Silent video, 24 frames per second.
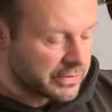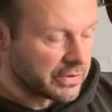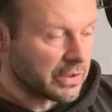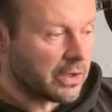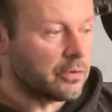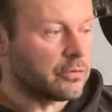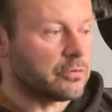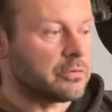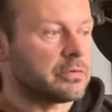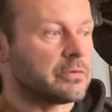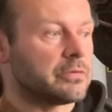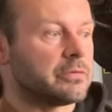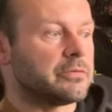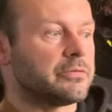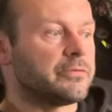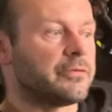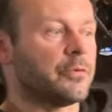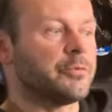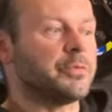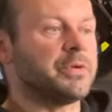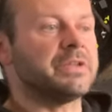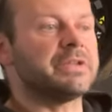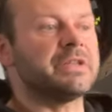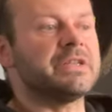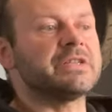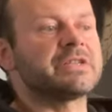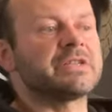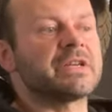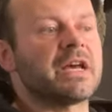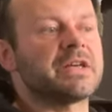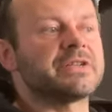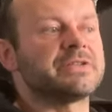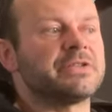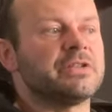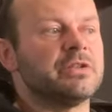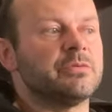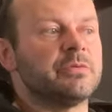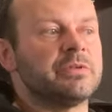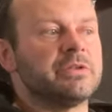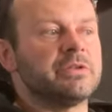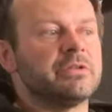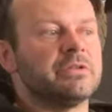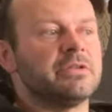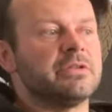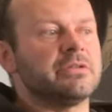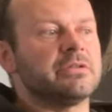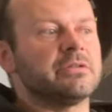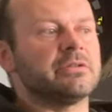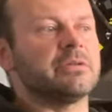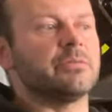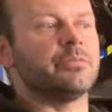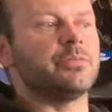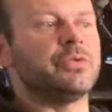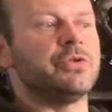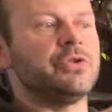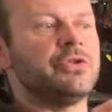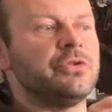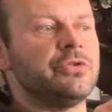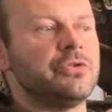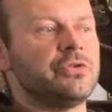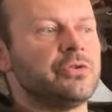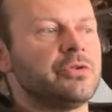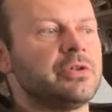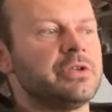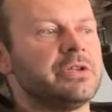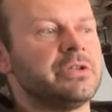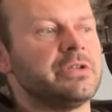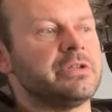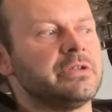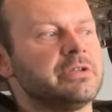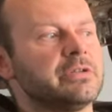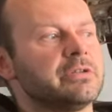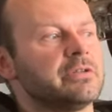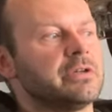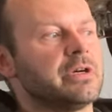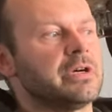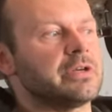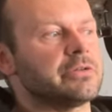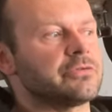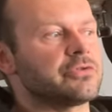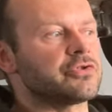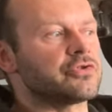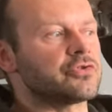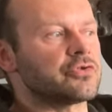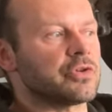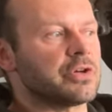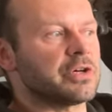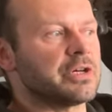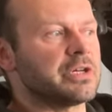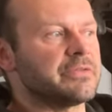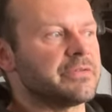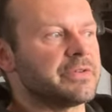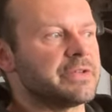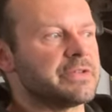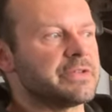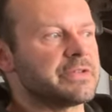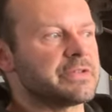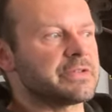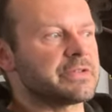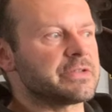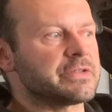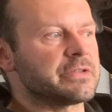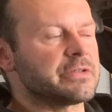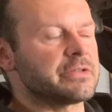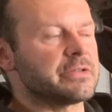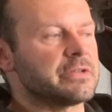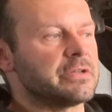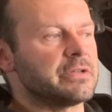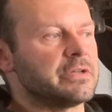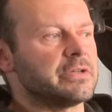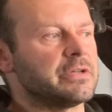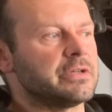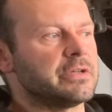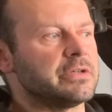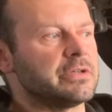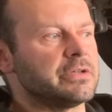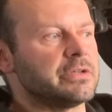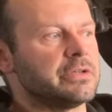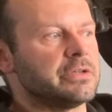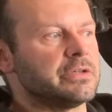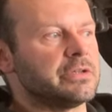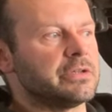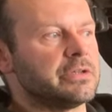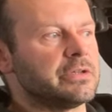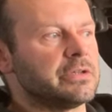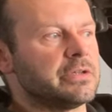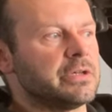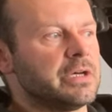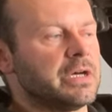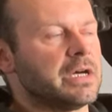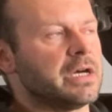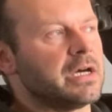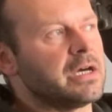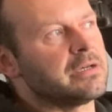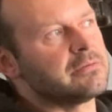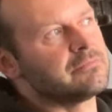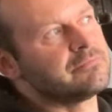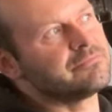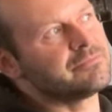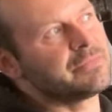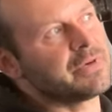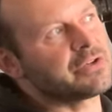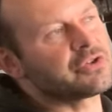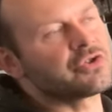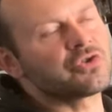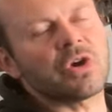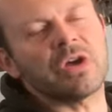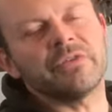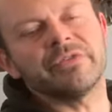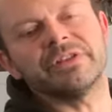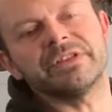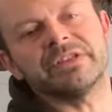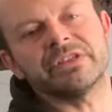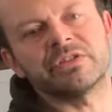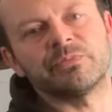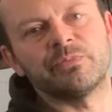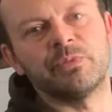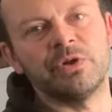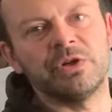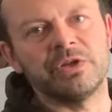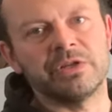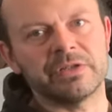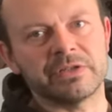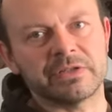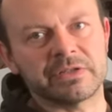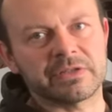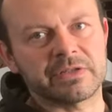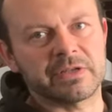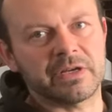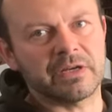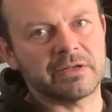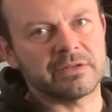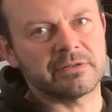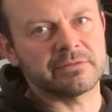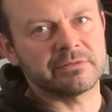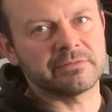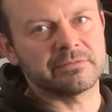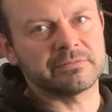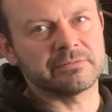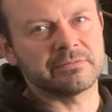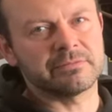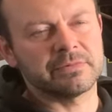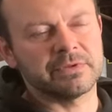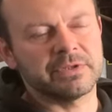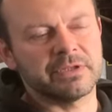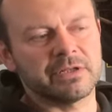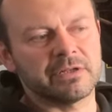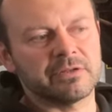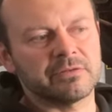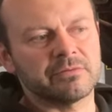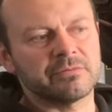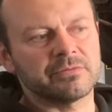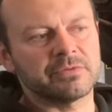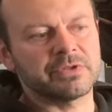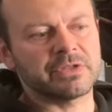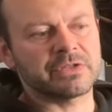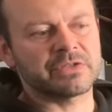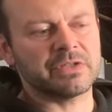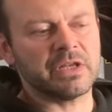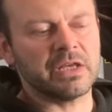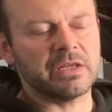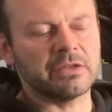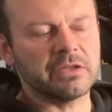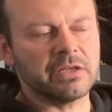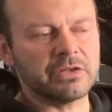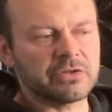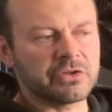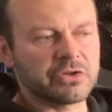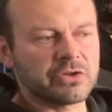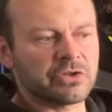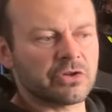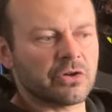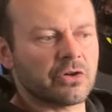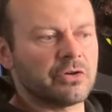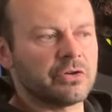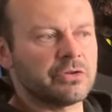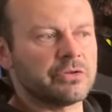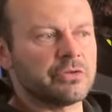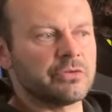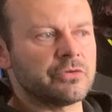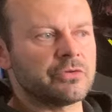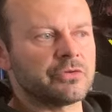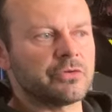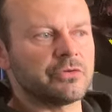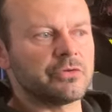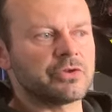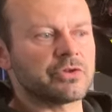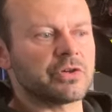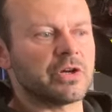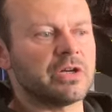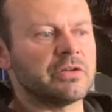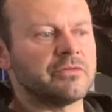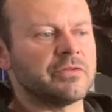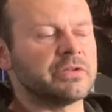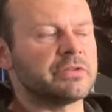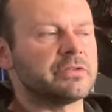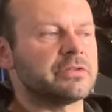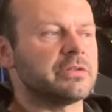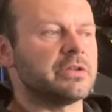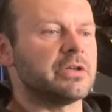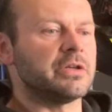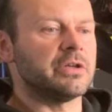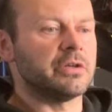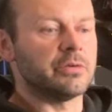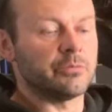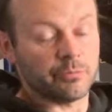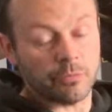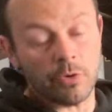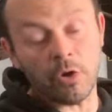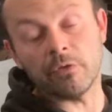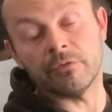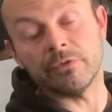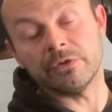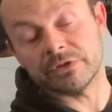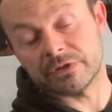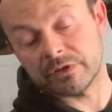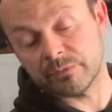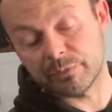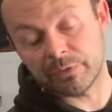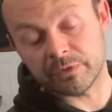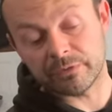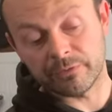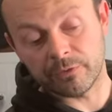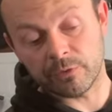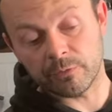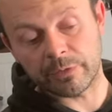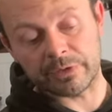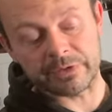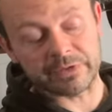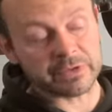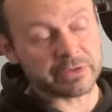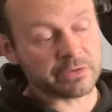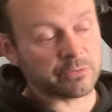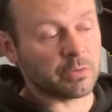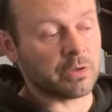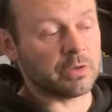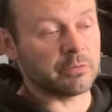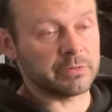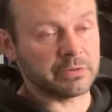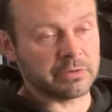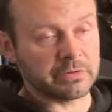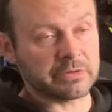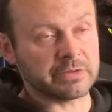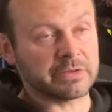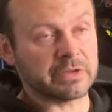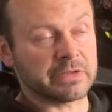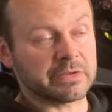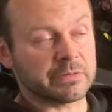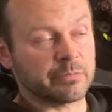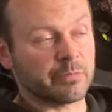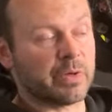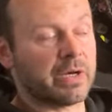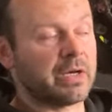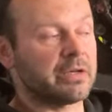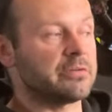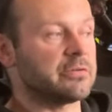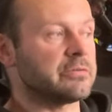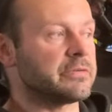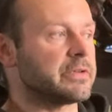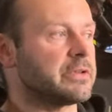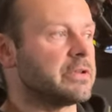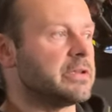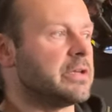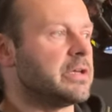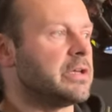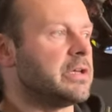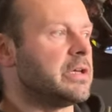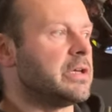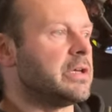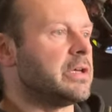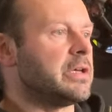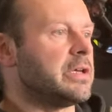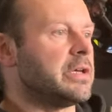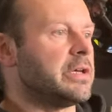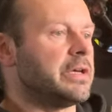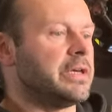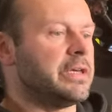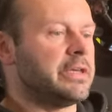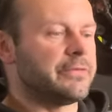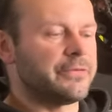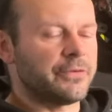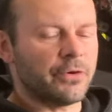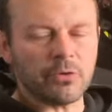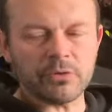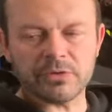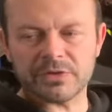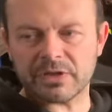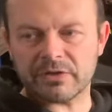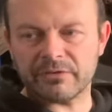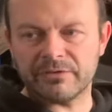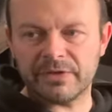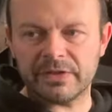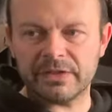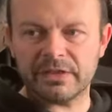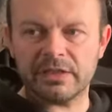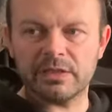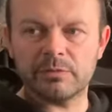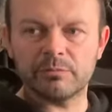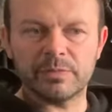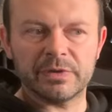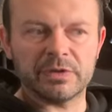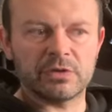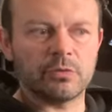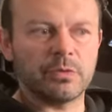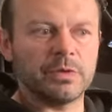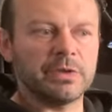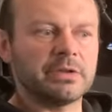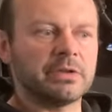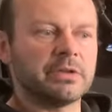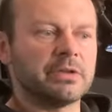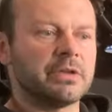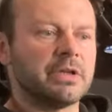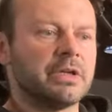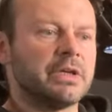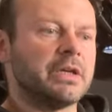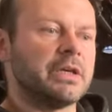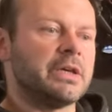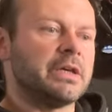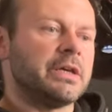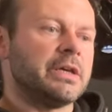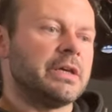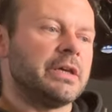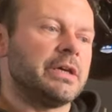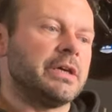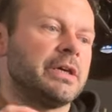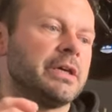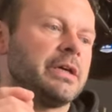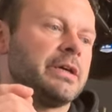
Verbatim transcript: So for me, this has to be purely a driver's, uh, a driving experience car, you know? Just an enjoy to, to drive it. Obviously performance as well, because that's part of it. It falls, I think, in between. Mm -hmm.